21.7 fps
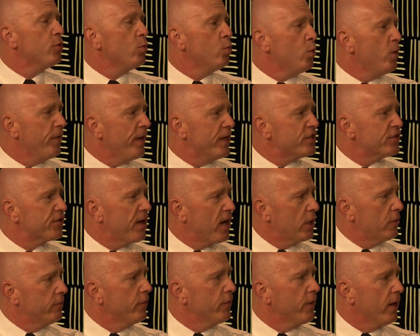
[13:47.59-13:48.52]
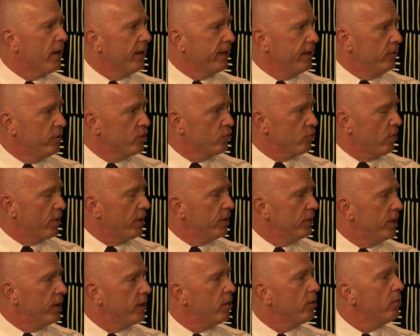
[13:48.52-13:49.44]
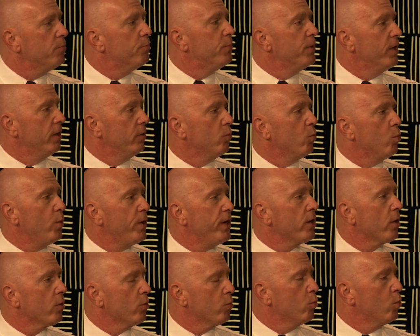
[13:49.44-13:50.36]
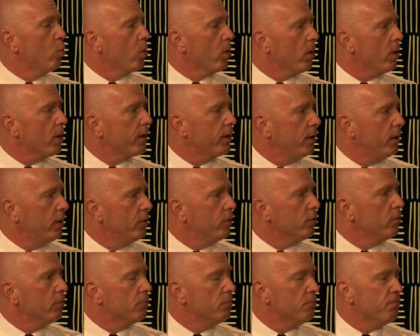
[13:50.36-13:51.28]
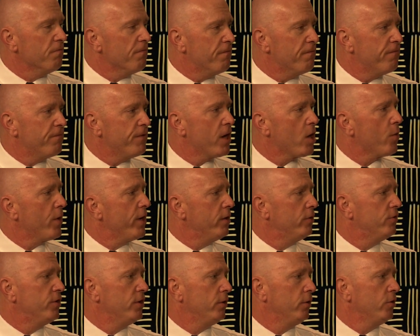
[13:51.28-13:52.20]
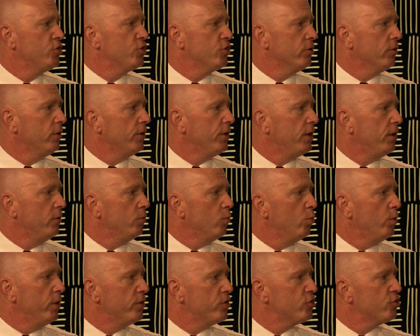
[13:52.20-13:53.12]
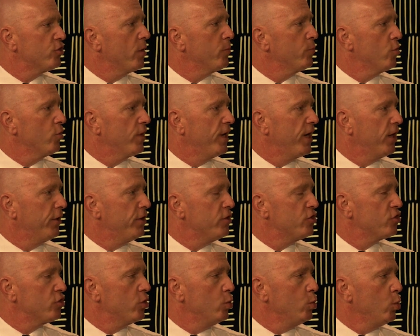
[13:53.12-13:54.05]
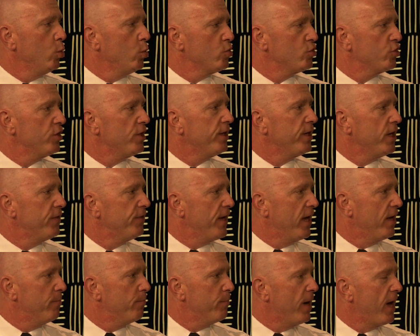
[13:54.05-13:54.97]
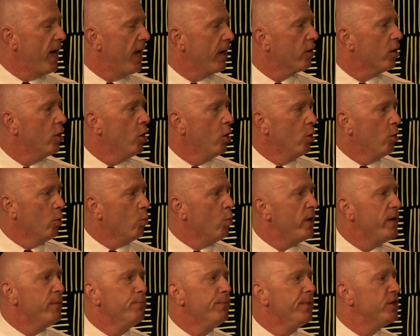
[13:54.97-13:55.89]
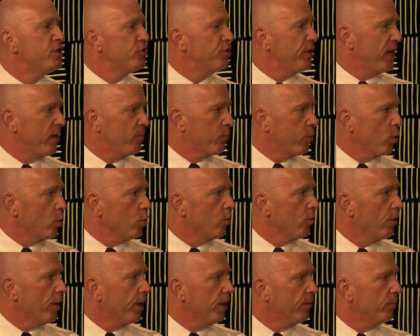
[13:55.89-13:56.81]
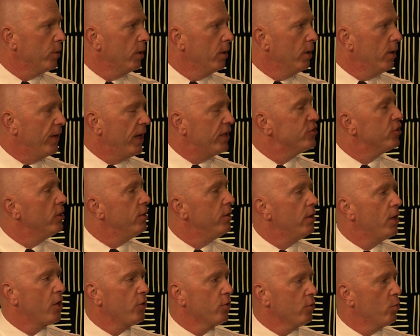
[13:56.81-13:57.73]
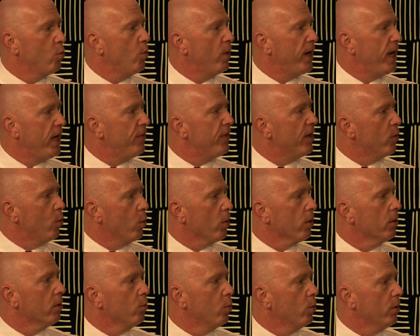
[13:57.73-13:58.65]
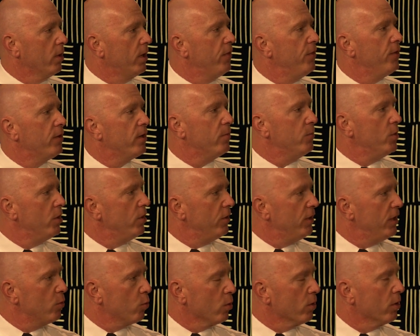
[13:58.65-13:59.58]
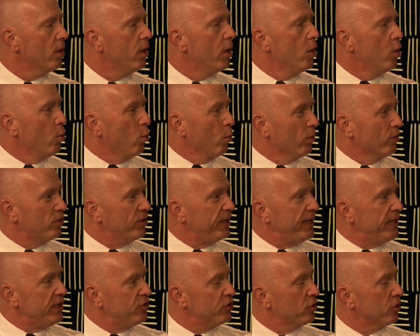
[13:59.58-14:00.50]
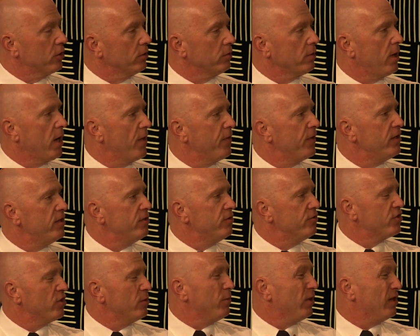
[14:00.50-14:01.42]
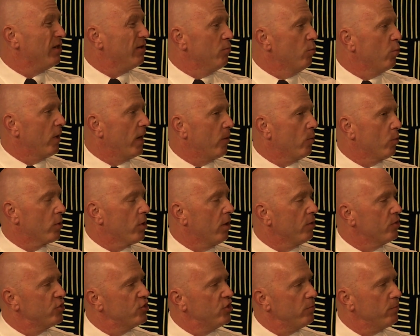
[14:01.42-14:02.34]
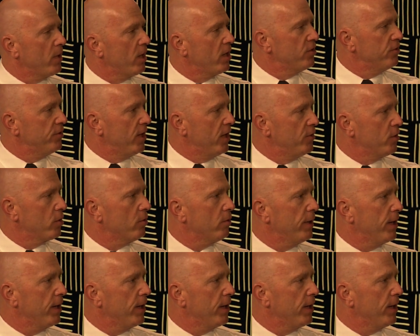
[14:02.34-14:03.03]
one that's kind of on the hiatus right now, but we are working very diligently with Sumner County Schools to get that back. We missed that program. That's another way that we're in the community. We're teaching a lot of some of the what I would call semi-technical